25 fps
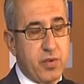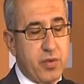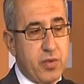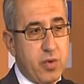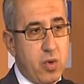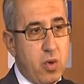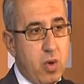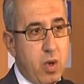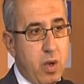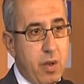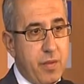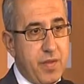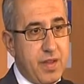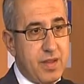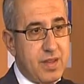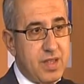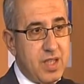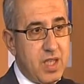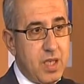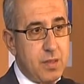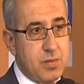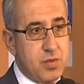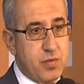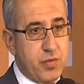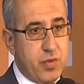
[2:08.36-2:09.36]
for all the
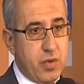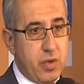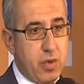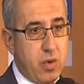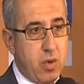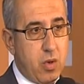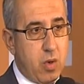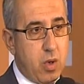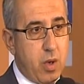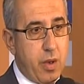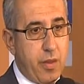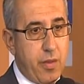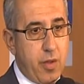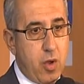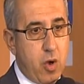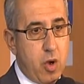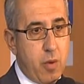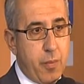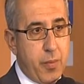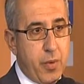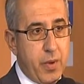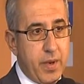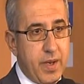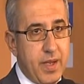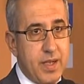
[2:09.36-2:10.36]
teams, for all the
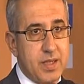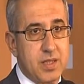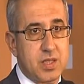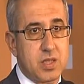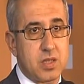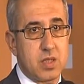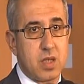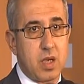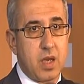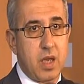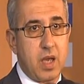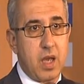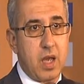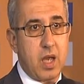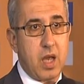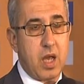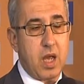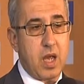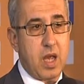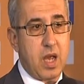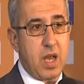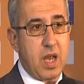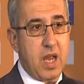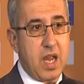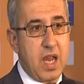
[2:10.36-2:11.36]
opponents.
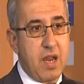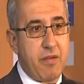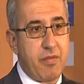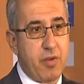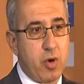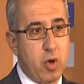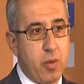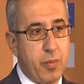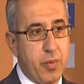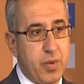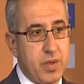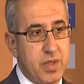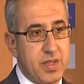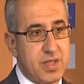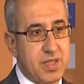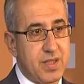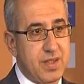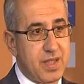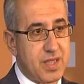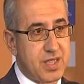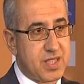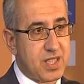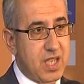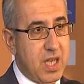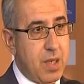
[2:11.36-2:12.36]
Every opponent
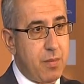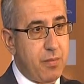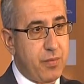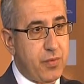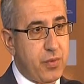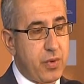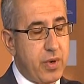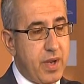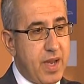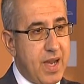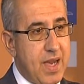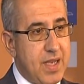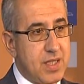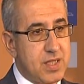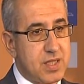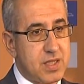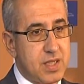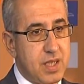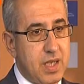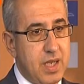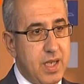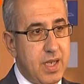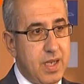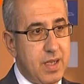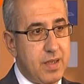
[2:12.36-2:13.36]
is the same for
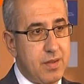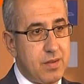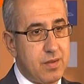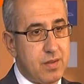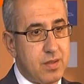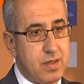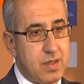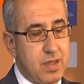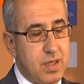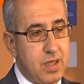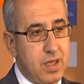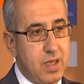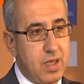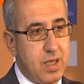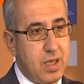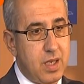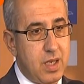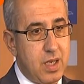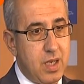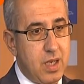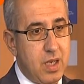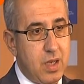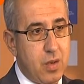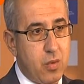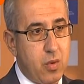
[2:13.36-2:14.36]
us, and
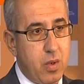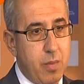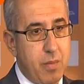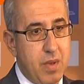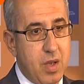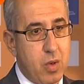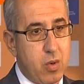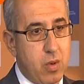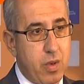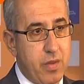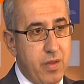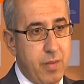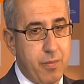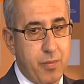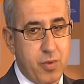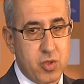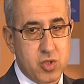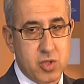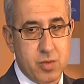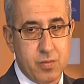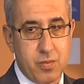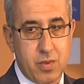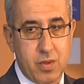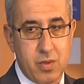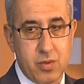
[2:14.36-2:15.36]
we make all the
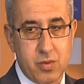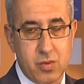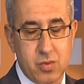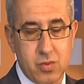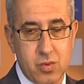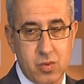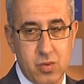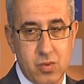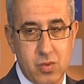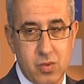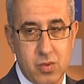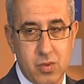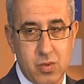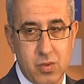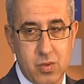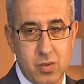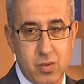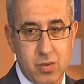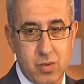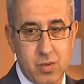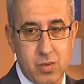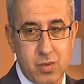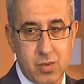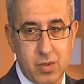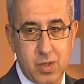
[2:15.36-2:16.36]
possible
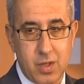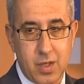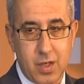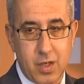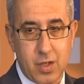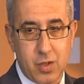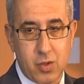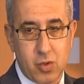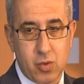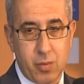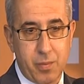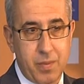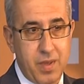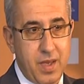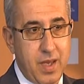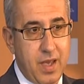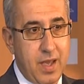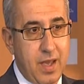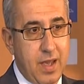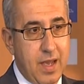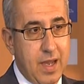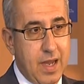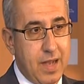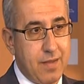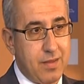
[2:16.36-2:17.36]
to
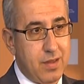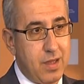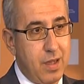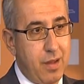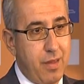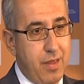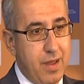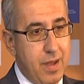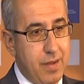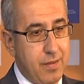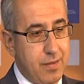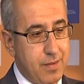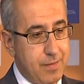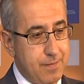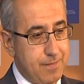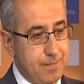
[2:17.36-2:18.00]
be until the end.